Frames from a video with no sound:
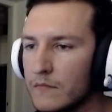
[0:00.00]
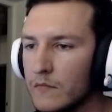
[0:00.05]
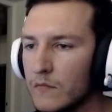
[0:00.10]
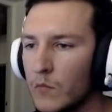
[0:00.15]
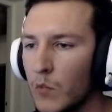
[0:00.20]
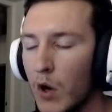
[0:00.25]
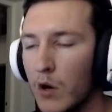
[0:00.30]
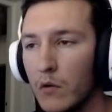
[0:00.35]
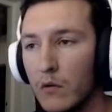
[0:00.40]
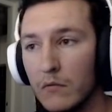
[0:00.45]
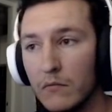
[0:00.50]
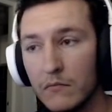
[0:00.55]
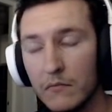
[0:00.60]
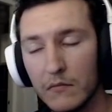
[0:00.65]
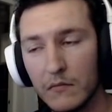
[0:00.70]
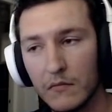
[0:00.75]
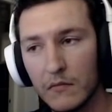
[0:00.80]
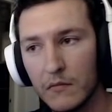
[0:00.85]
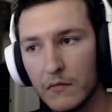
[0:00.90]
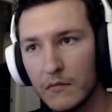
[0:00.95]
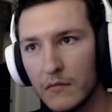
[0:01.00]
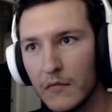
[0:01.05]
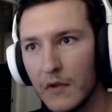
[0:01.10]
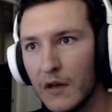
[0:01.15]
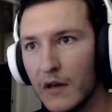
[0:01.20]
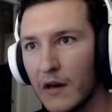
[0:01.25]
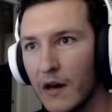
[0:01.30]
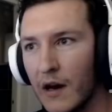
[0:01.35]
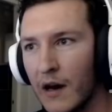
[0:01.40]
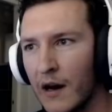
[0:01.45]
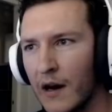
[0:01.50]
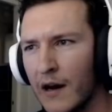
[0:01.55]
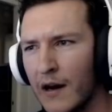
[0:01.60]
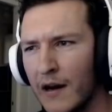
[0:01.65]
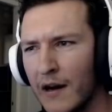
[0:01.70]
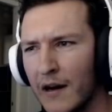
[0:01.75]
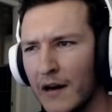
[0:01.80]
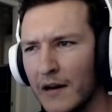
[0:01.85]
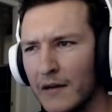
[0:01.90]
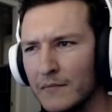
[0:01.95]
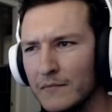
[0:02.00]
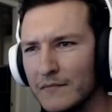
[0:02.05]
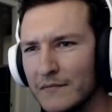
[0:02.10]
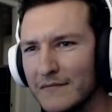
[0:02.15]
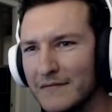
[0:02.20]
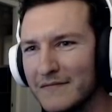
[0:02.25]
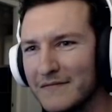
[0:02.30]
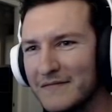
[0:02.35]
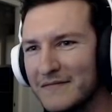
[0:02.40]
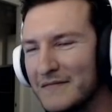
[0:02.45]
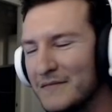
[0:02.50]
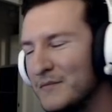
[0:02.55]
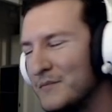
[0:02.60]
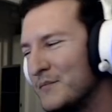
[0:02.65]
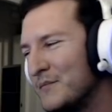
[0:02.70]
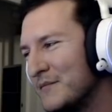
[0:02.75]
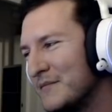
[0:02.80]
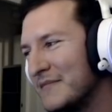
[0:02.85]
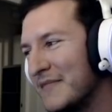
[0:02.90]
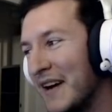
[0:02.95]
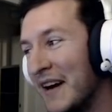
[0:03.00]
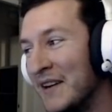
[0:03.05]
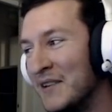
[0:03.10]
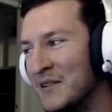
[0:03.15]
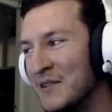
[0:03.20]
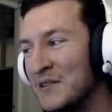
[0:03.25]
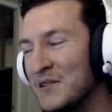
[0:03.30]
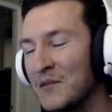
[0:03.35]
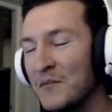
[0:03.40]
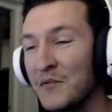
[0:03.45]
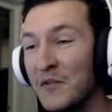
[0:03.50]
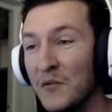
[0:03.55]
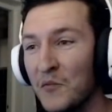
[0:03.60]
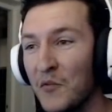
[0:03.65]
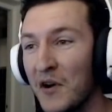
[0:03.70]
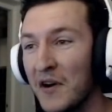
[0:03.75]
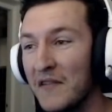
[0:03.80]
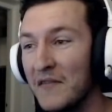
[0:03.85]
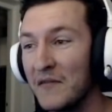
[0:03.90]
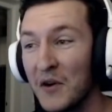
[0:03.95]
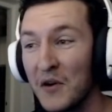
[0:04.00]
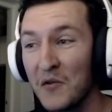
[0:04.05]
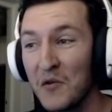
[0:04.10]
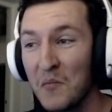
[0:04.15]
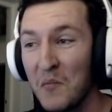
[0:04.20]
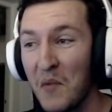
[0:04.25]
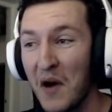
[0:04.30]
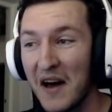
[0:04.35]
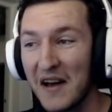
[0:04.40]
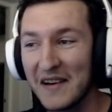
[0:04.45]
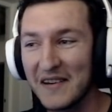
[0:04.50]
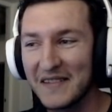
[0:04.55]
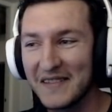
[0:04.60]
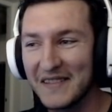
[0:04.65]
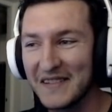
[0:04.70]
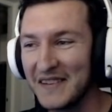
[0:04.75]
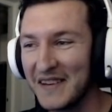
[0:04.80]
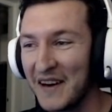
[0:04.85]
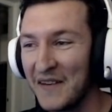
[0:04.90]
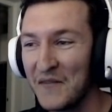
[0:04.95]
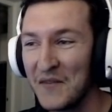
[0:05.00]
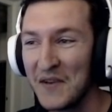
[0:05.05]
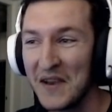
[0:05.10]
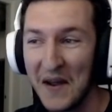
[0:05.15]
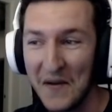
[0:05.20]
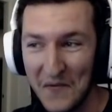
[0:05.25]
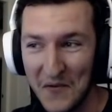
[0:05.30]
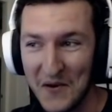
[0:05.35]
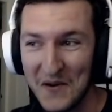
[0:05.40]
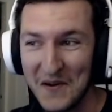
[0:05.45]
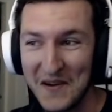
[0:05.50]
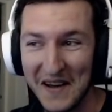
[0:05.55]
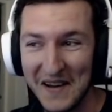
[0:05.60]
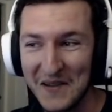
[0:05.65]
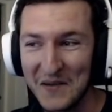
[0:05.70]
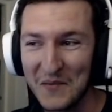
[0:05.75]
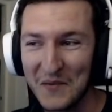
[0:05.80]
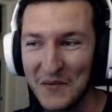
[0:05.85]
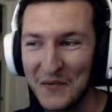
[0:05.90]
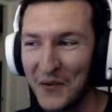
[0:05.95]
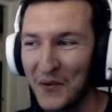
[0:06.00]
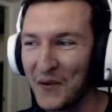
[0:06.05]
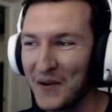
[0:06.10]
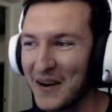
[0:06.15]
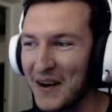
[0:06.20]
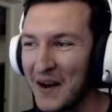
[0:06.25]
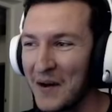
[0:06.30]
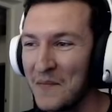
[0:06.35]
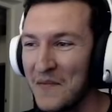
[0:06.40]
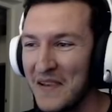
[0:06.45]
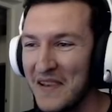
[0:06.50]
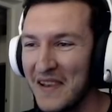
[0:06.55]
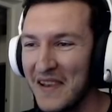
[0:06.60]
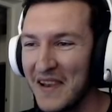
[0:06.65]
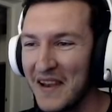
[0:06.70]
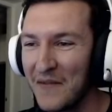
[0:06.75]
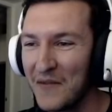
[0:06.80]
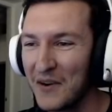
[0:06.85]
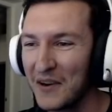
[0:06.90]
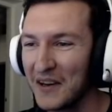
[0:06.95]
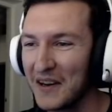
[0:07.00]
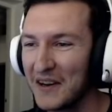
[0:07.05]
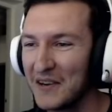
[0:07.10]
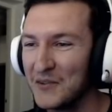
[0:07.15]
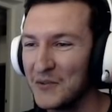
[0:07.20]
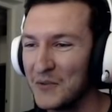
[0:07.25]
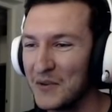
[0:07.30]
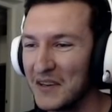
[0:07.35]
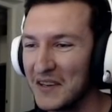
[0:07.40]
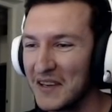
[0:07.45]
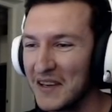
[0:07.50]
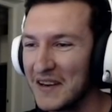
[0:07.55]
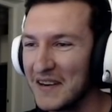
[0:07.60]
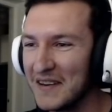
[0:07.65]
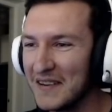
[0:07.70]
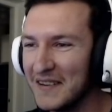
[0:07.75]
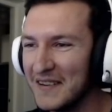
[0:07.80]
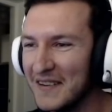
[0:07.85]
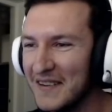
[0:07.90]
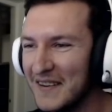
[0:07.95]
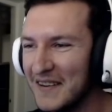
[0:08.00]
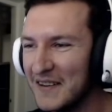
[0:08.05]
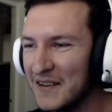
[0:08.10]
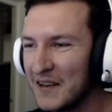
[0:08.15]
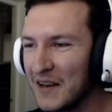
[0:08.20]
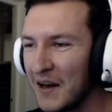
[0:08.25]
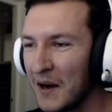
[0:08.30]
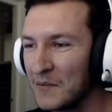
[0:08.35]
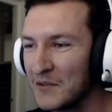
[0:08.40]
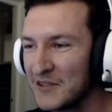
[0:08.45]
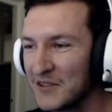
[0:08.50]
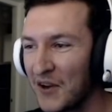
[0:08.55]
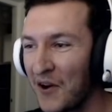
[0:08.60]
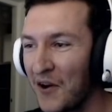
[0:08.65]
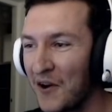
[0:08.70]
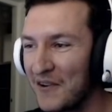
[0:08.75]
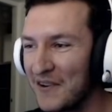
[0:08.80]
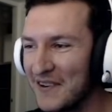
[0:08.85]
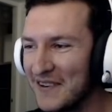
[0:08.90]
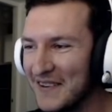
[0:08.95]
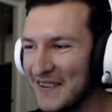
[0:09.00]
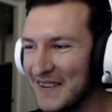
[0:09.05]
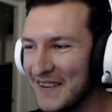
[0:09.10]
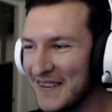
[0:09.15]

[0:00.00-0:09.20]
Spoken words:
Whoa. I did something very bad. I've never done it before. I'm never gonna do it again. I'm sorry.